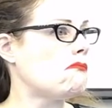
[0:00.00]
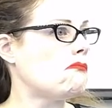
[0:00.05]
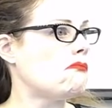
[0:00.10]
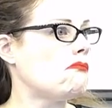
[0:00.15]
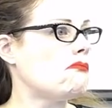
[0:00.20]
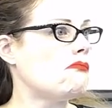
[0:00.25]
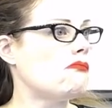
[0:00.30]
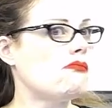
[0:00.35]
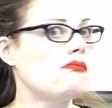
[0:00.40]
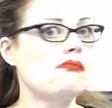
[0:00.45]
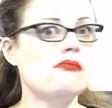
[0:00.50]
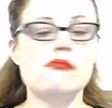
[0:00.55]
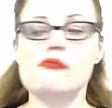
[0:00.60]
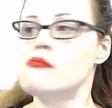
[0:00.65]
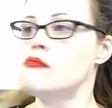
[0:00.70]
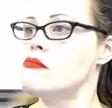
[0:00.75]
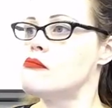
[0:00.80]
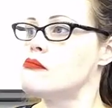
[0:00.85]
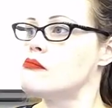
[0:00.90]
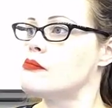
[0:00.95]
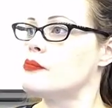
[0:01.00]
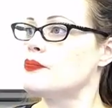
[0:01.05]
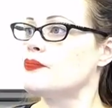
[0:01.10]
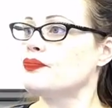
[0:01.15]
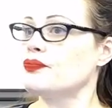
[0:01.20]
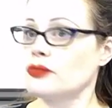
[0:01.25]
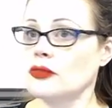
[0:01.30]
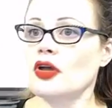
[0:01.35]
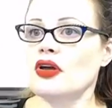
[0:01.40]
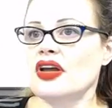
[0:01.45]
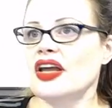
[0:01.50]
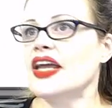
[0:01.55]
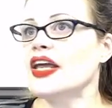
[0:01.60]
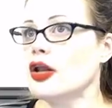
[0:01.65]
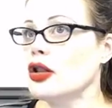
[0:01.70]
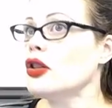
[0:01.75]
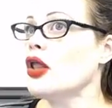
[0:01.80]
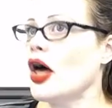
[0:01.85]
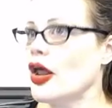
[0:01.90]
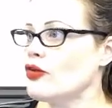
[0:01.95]
Customer. In
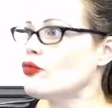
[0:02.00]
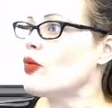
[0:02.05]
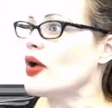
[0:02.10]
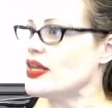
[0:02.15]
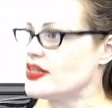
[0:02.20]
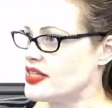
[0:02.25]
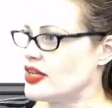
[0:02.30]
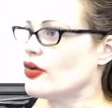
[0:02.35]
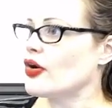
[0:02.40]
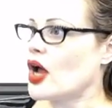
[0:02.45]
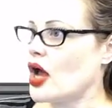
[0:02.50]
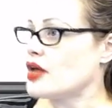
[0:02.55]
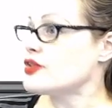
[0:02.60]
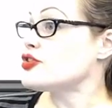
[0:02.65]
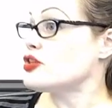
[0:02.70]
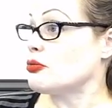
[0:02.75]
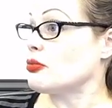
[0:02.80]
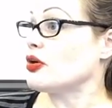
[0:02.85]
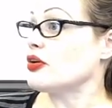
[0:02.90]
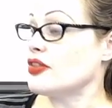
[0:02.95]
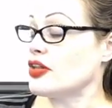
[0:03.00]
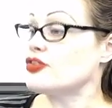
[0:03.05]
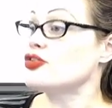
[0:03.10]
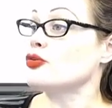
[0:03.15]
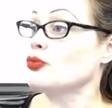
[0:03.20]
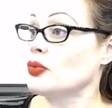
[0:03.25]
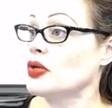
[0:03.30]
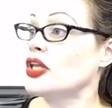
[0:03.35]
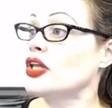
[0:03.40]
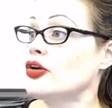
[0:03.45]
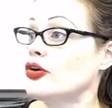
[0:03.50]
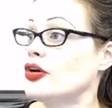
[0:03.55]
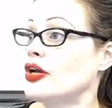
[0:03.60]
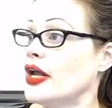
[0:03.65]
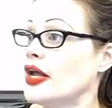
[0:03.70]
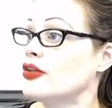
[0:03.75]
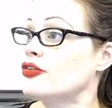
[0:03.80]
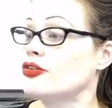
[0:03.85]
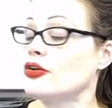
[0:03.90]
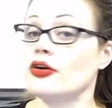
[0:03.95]
a lot of ways, they're a customer. That's a really good
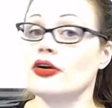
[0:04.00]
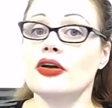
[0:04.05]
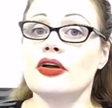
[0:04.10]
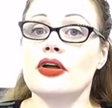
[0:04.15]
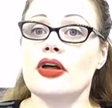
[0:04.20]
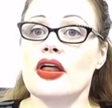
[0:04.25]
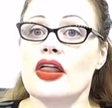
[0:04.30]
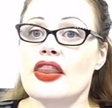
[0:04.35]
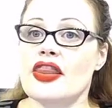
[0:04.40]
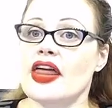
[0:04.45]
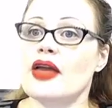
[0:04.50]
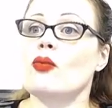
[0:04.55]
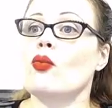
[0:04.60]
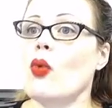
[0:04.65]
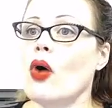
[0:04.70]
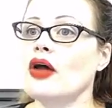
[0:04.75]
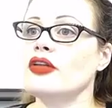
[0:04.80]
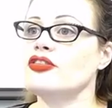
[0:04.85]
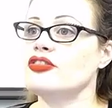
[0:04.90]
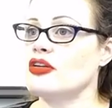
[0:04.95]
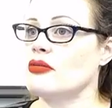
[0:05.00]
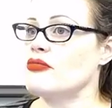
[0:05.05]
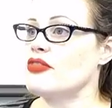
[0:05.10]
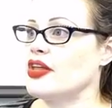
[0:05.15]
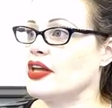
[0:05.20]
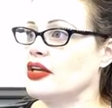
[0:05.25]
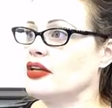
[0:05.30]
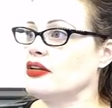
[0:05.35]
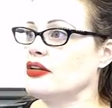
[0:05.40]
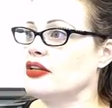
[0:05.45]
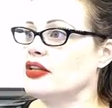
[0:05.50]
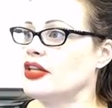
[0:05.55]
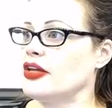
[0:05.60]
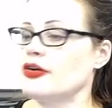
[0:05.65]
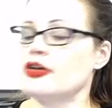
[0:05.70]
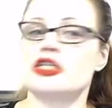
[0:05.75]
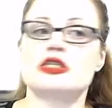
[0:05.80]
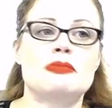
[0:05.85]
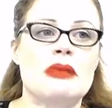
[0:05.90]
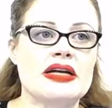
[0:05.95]
answer. They want something, they're
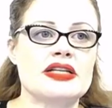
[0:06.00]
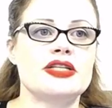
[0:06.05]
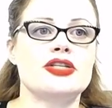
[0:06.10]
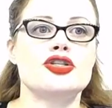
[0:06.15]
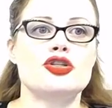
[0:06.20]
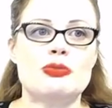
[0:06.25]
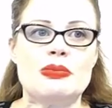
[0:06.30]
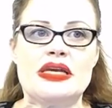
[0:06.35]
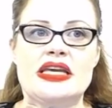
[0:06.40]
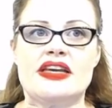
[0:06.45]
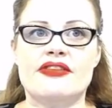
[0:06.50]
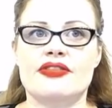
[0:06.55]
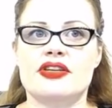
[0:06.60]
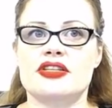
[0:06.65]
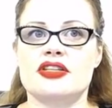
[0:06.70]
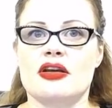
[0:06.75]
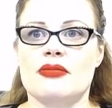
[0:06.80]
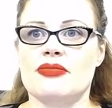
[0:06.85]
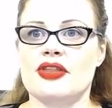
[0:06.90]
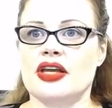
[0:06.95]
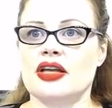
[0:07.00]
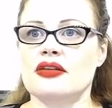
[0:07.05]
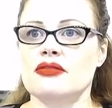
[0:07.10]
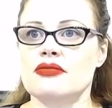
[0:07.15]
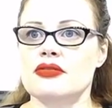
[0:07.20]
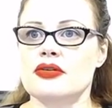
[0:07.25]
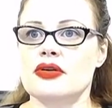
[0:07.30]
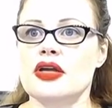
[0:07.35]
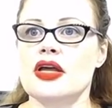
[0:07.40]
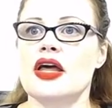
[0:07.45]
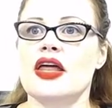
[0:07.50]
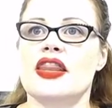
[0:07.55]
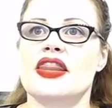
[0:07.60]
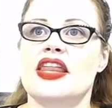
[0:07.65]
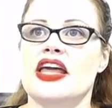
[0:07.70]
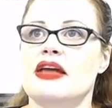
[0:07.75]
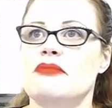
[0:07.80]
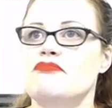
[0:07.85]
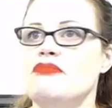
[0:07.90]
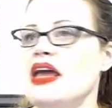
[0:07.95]
expecting to be given something,
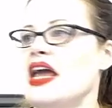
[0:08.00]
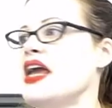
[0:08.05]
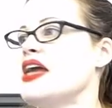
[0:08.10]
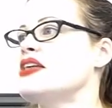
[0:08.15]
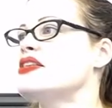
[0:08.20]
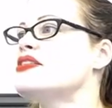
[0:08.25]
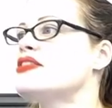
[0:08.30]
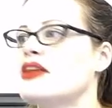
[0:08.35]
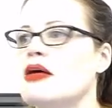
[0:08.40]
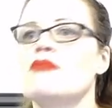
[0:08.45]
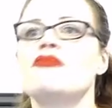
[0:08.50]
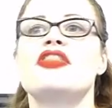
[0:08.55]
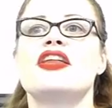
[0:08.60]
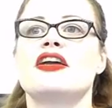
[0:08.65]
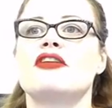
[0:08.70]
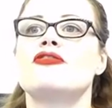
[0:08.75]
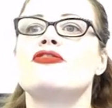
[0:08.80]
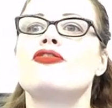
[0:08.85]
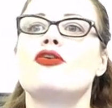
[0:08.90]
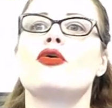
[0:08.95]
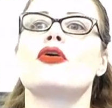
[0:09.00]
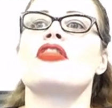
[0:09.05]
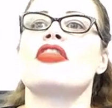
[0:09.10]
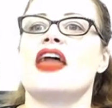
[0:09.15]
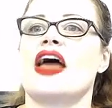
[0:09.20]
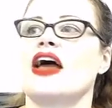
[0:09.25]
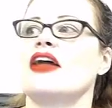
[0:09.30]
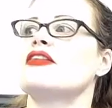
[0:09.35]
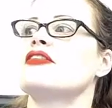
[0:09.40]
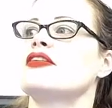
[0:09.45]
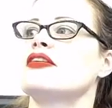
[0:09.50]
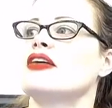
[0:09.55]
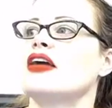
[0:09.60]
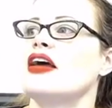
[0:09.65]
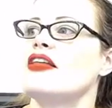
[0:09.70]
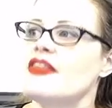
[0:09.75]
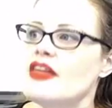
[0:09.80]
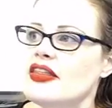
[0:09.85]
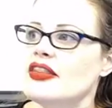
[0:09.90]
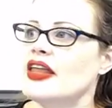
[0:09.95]
they pay something for that,
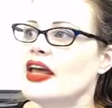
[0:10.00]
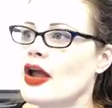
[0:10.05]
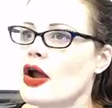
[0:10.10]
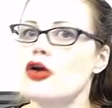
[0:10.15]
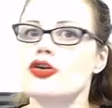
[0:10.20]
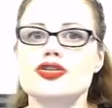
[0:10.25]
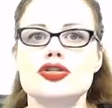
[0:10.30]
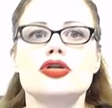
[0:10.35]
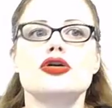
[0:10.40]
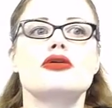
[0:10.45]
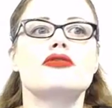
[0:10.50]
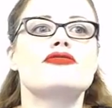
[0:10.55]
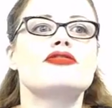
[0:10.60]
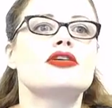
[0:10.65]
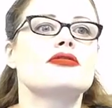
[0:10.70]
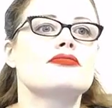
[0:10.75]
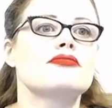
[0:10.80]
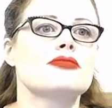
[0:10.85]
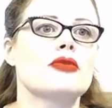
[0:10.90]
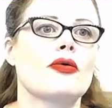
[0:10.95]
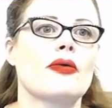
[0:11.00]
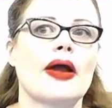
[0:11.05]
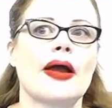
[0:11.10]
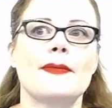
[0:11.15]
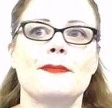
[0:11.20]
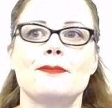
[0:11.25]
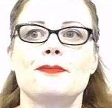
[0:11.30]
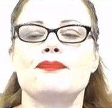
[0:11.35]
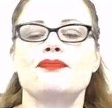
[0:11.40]
and then they are served, right?